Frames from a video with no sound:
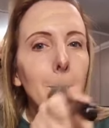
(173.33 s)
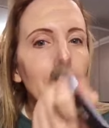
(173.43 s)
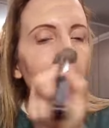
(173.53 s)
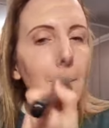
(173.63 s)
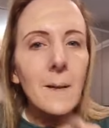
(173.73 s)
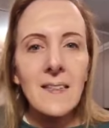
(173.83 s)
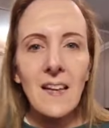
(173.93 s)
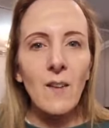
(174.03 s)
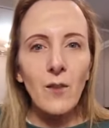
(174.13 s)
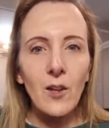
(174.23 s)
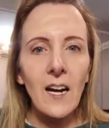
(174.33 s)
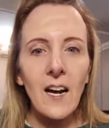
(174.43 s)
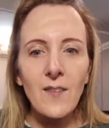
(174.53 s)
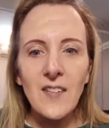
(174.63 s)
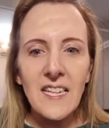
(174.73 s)
make myself look
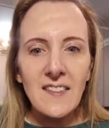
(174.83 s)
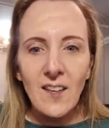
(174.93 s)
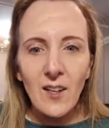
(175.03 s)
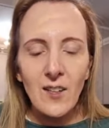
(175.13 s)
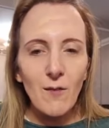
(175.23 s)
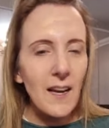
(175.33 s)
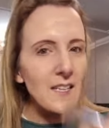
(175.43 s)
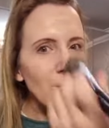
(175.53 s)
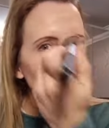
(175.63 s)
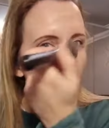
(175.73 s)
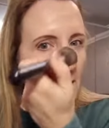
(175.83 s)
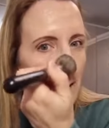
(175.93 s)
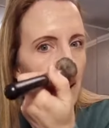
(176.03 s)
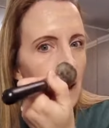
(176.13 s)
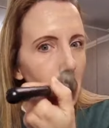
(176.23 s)
half decent, ready
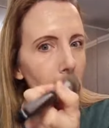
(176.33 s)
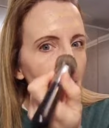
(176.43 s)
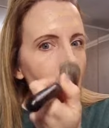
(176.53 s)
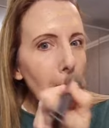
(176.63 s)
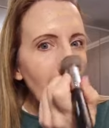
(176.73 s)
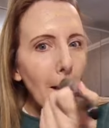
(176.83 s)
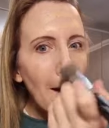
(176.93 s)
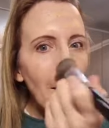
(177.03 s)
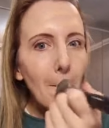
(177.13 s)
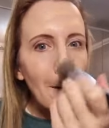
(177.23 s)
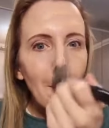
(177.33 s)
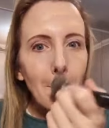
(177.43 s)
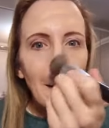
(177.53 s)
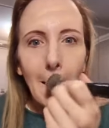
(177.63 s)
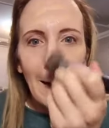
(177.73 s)
for
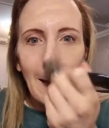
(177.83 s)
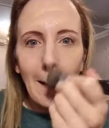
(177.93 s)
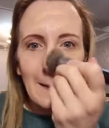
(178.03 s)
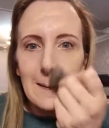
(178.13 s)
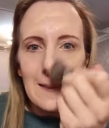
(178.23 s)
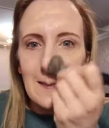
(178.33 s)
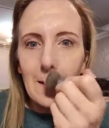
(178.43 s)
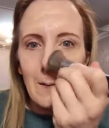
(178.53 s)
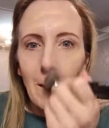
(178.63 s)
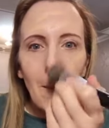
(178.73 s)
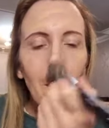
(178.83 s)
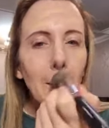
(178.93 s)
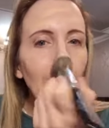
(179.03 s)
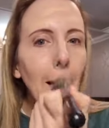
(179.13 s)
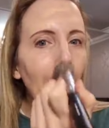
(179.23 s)
my Instagram
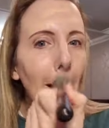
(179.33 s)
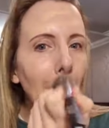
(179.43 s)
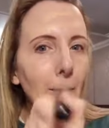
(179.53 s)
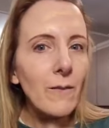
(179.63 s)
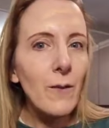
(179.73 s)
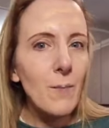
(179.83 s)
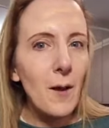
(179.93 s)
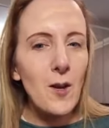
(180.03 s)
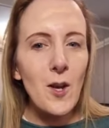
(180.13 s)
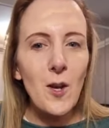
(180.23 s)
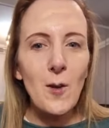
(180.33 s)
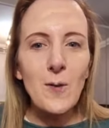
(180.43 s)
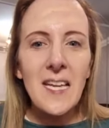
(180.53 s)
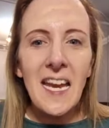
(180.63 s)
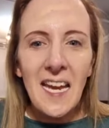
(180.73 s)
live with my new
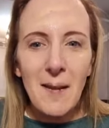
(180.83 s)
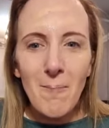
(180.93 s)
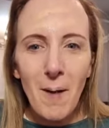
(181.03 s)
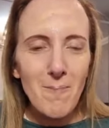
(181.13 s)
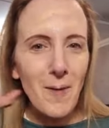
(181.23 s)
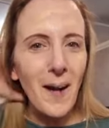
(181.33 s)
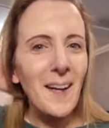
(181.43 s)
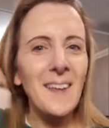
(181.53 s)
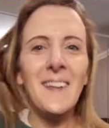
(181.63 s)
team member